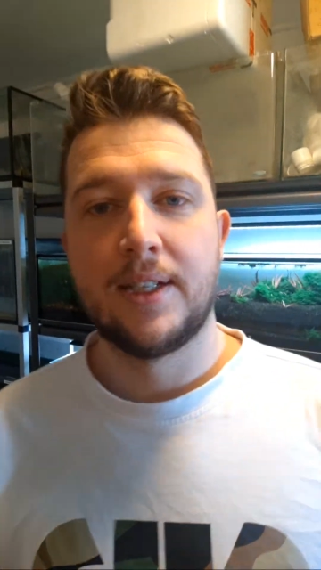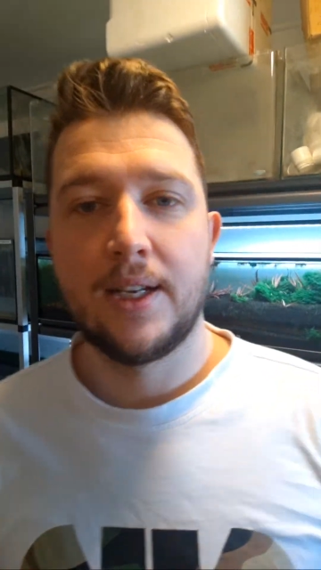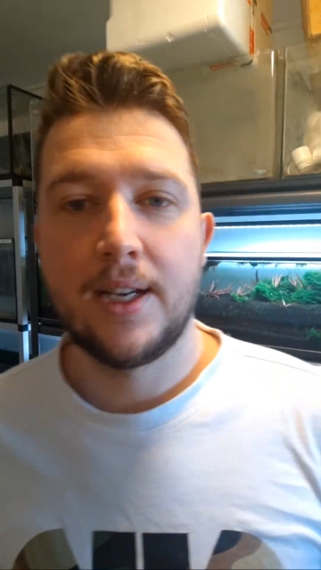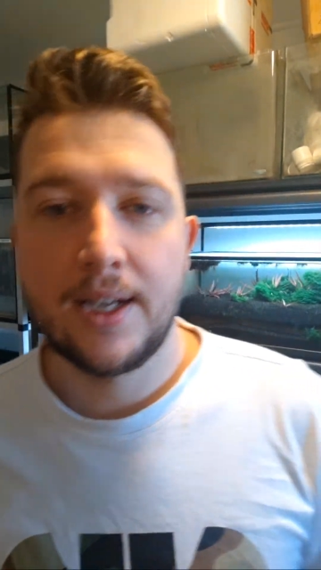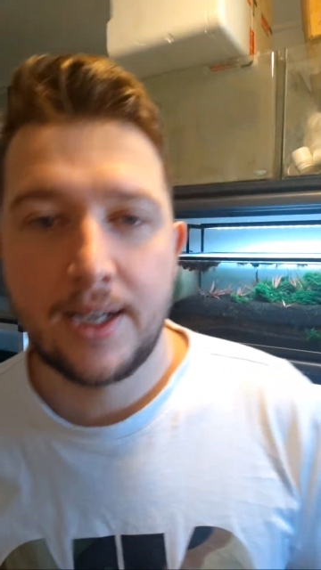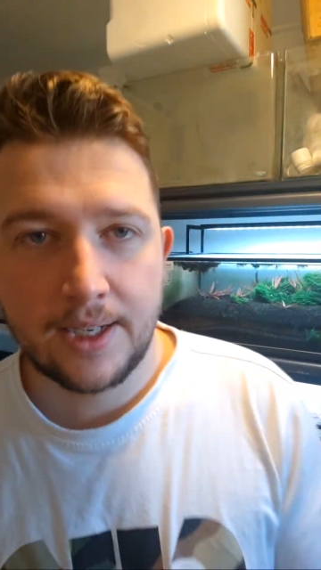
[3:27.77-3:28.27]

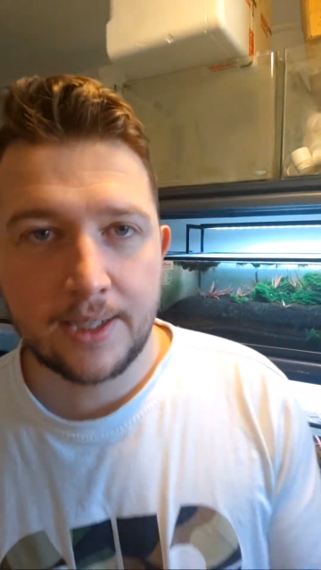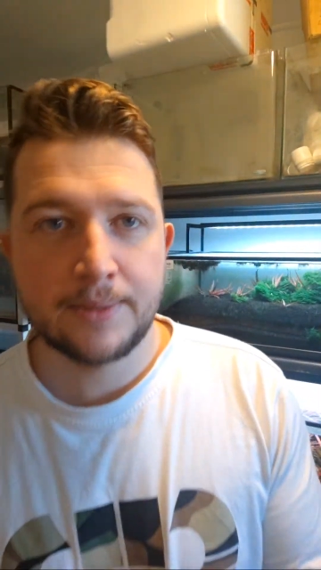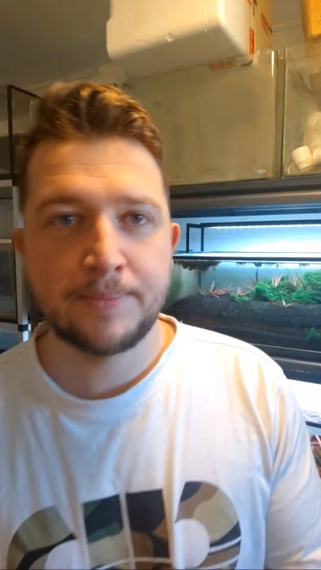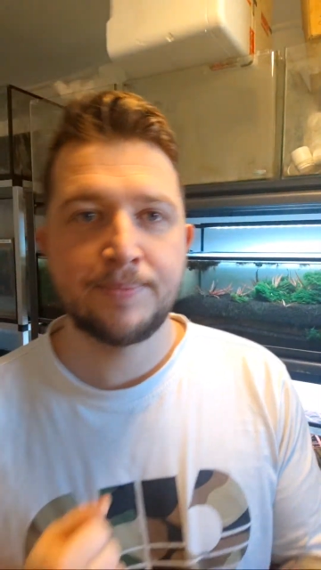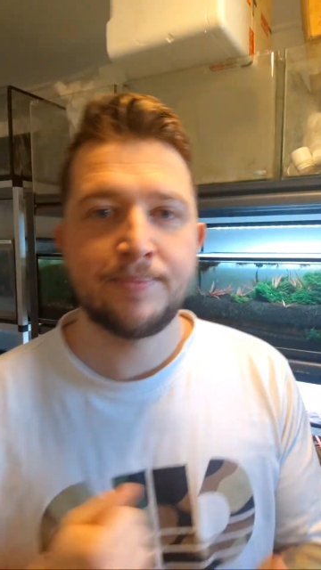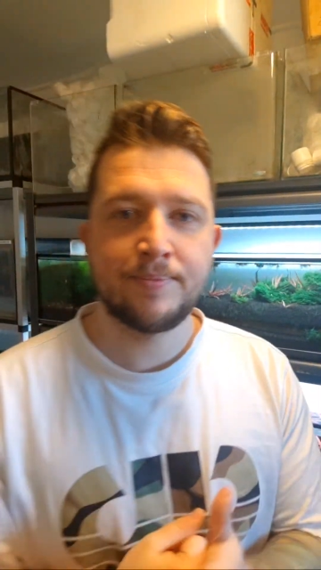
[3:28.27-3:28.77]

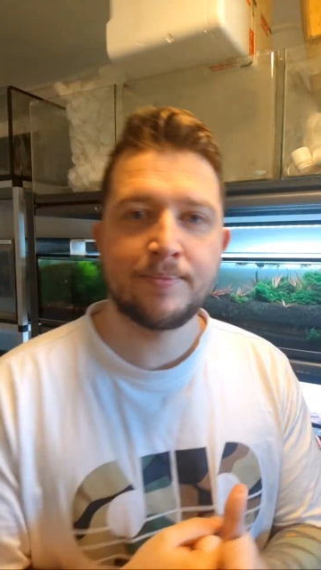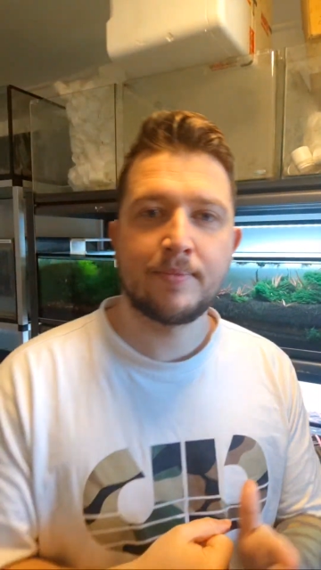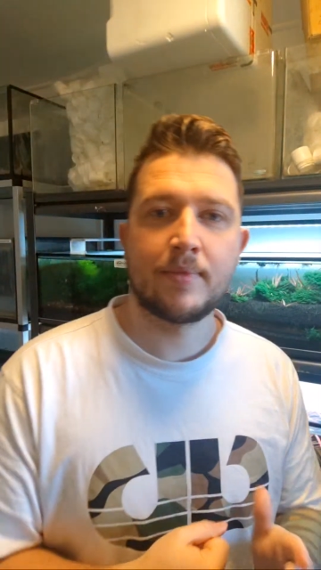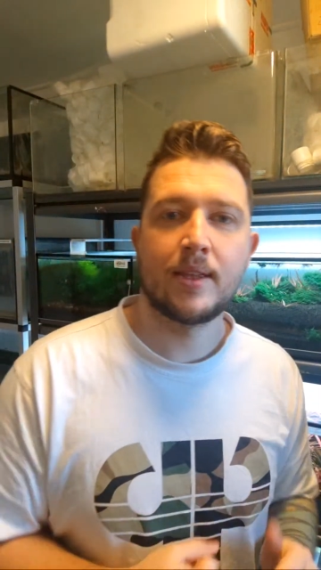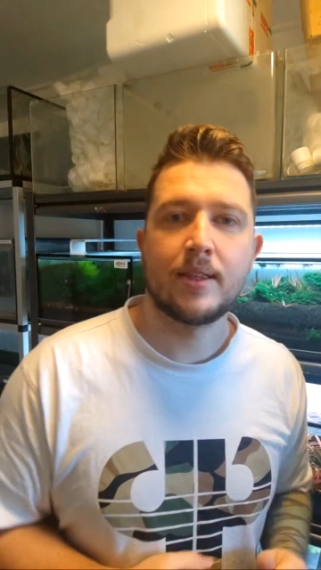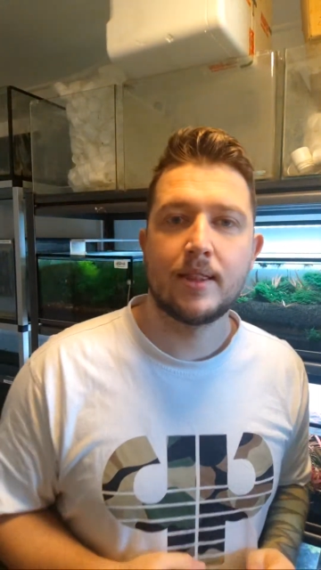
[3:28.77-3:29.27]
um,
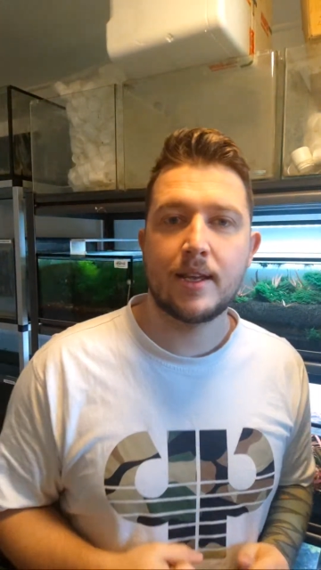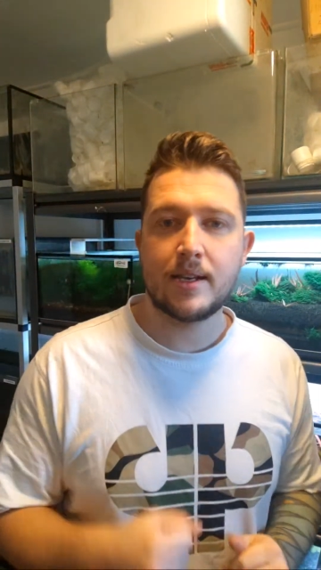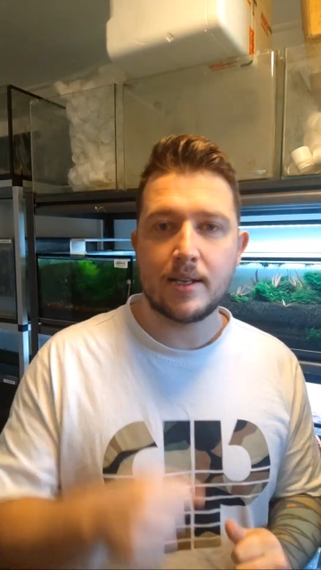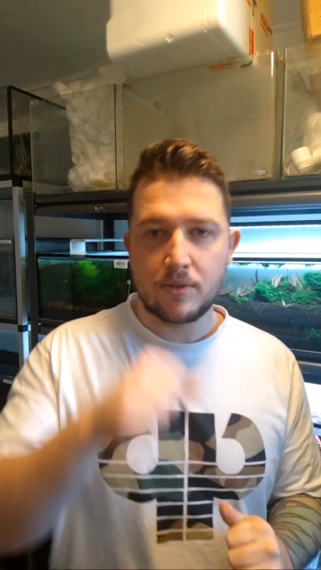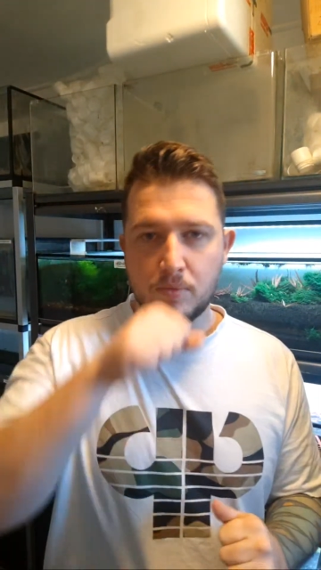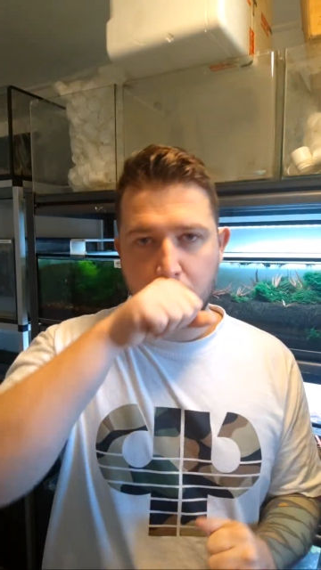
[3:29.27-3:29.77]
that
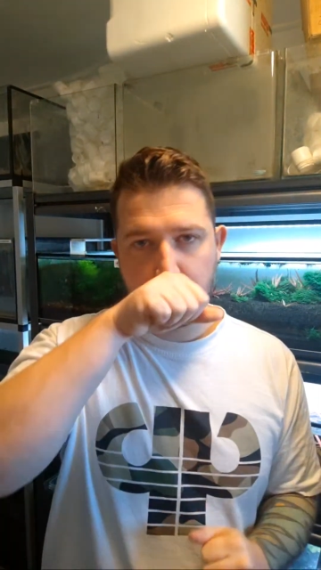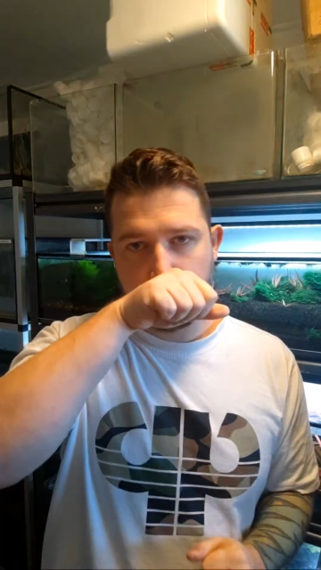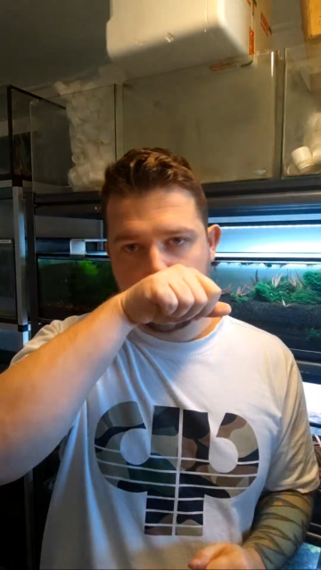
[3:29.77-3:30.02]
is what we're